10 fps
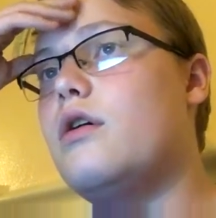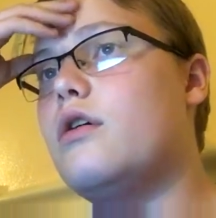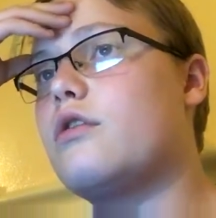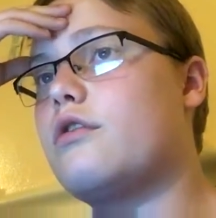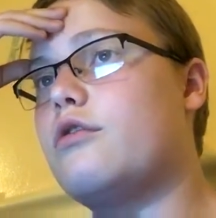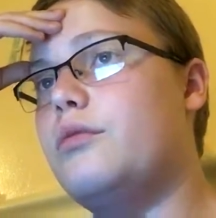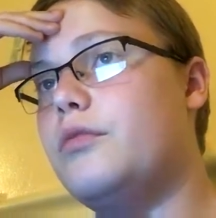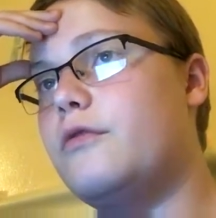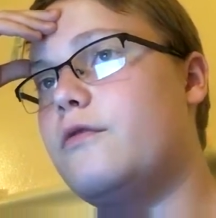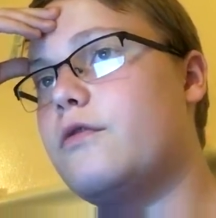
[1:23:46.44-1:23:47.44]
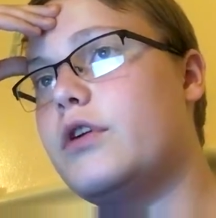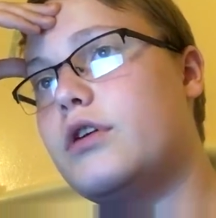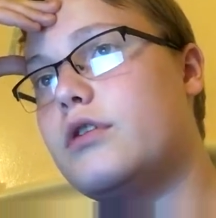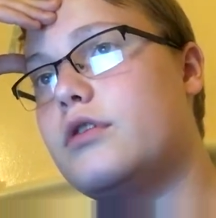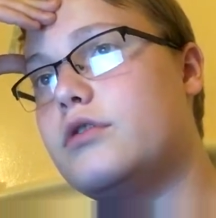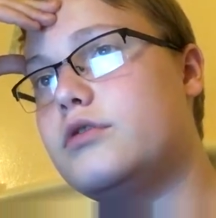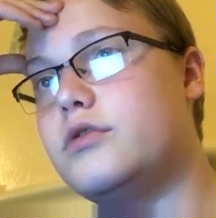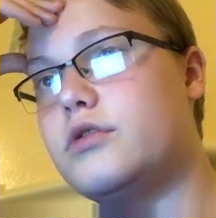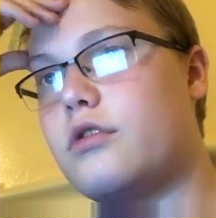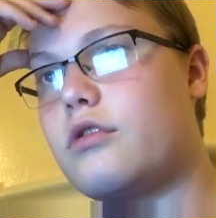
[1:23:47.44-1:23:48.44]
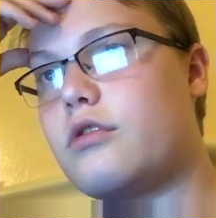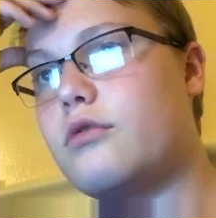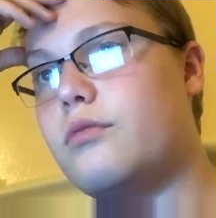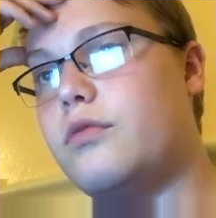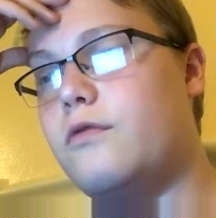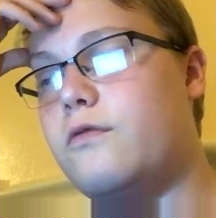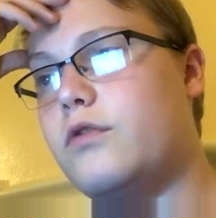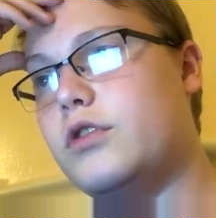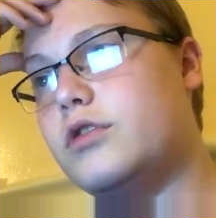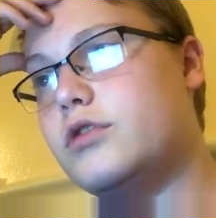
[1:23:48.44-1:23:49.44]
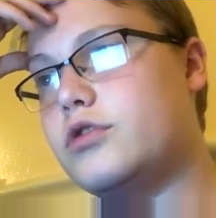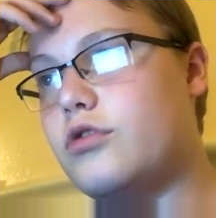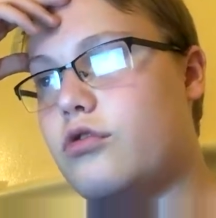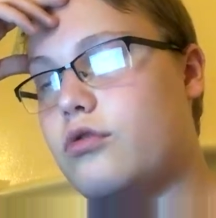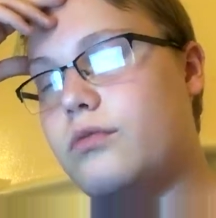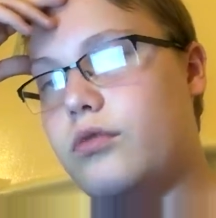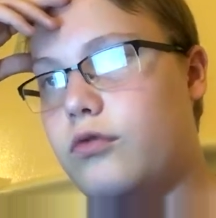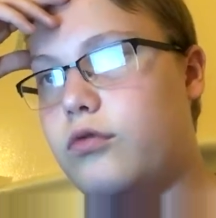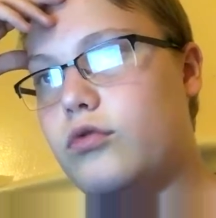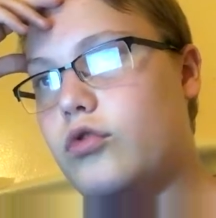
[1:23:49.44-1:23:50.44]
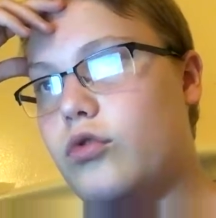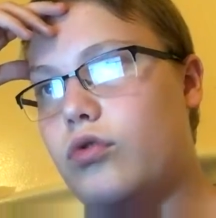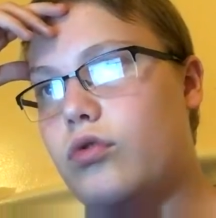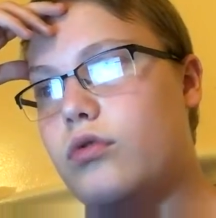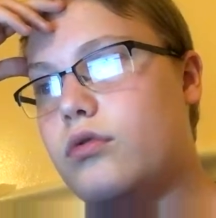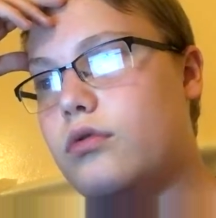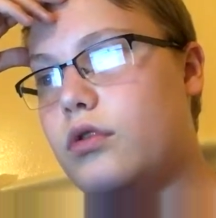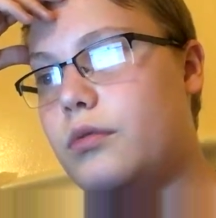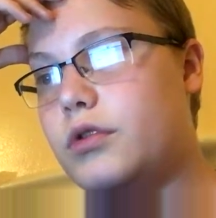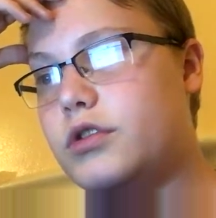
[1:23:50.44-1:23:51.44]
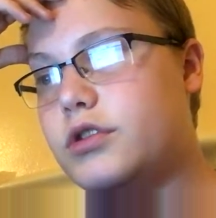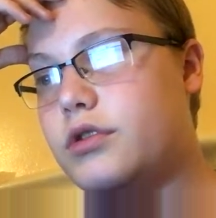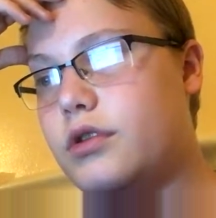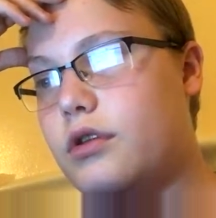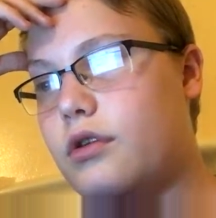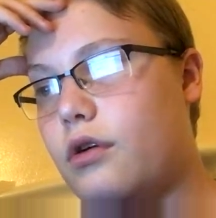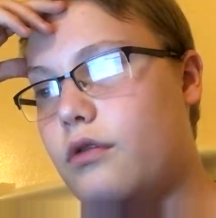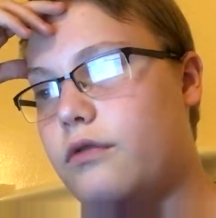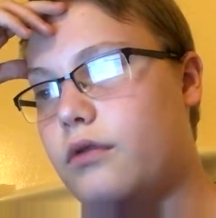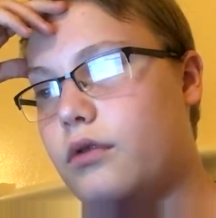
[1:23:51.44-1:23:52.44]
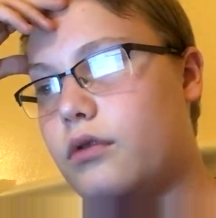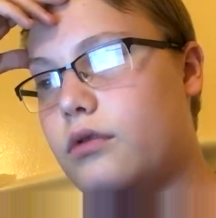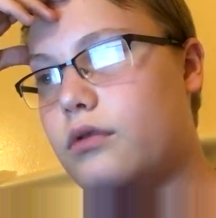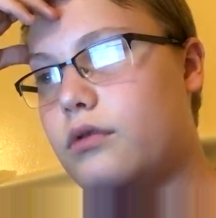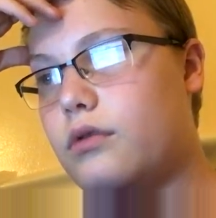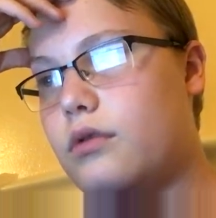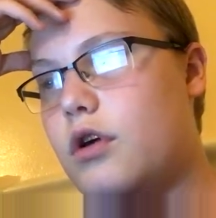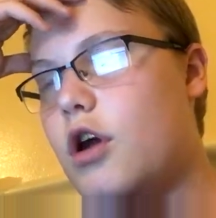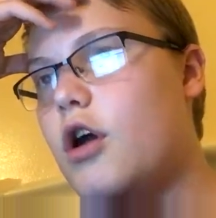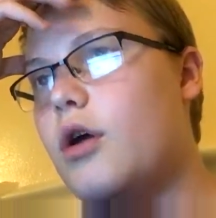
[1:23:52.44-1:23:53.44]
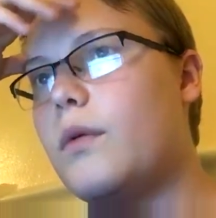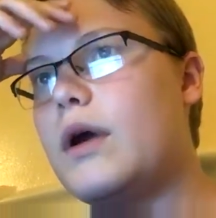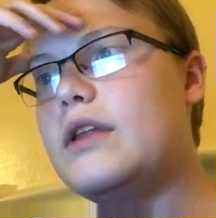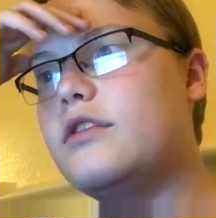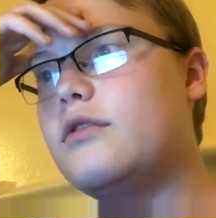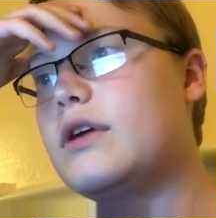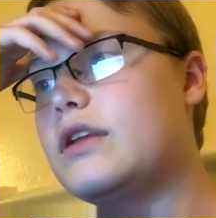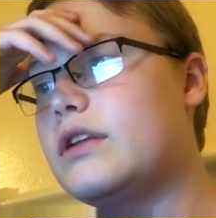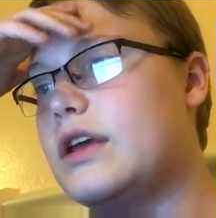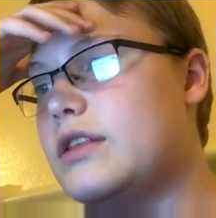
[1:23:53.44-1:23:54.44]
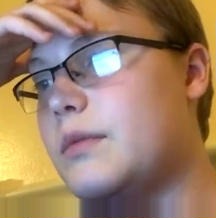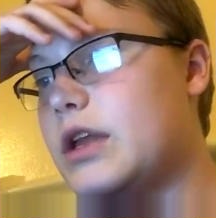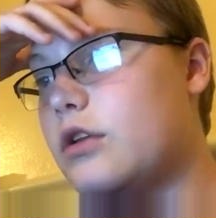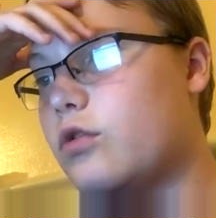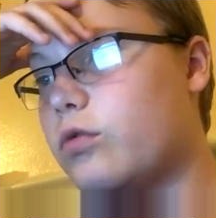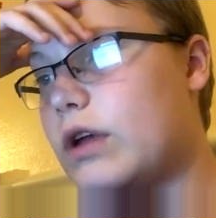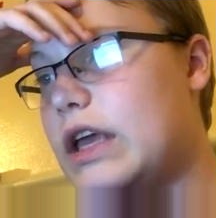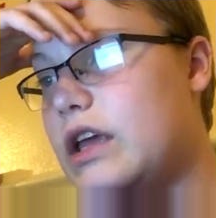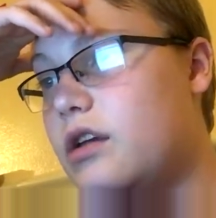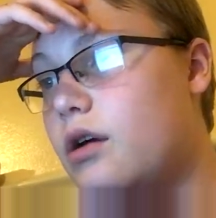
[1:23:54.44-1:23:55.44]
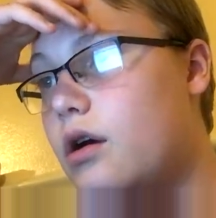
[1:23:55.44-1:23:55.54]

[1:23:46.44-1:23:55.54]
Super freak. Super freak. She's super freaker. How much do these go for? Wait, you can get them in green?